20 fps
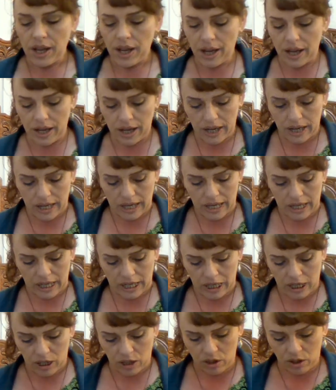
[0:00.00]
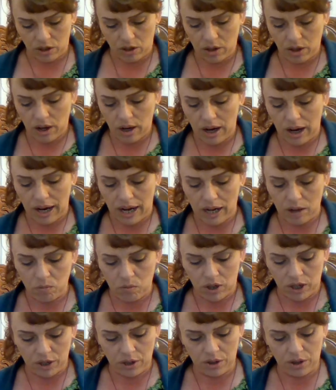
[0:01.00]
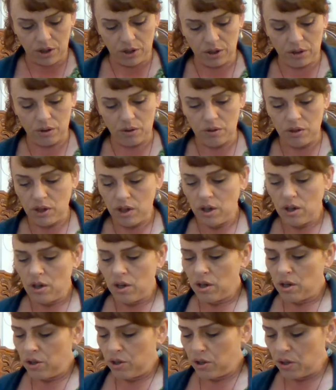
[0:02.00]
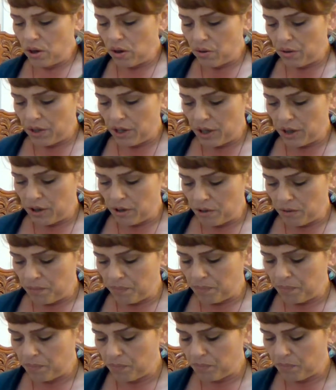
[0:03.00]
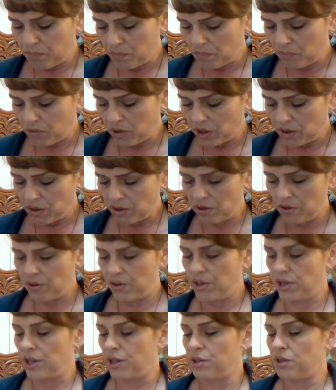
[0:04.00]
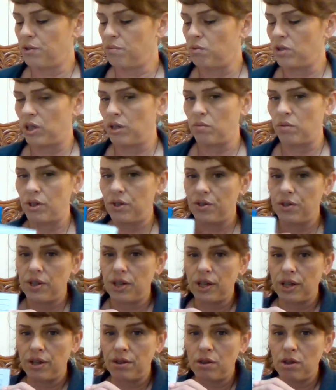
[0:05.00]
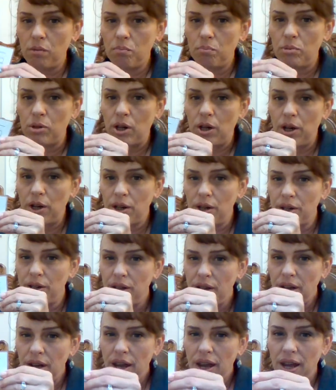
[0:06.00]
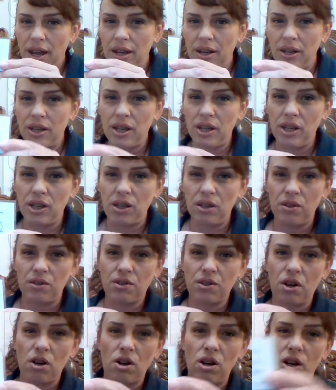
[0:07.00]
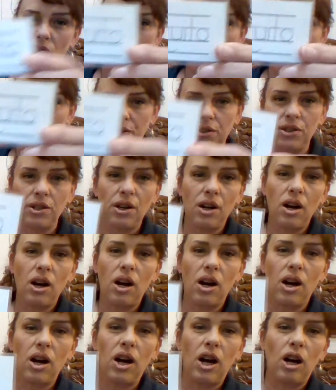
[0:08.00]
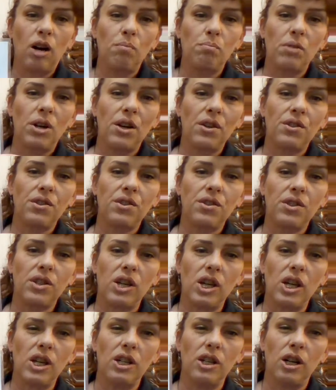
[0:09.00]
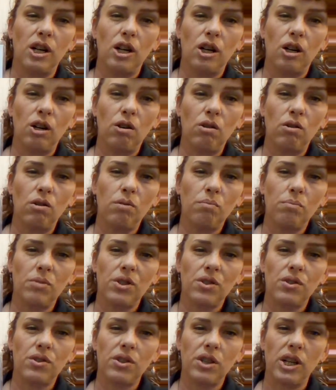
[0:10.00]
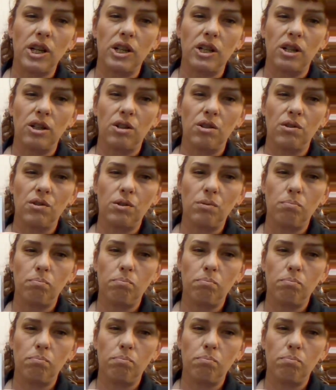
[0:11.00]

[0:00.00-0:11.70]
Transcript: And I want to show you, this one was in the book, and it is called a mosquito. Mosquitoes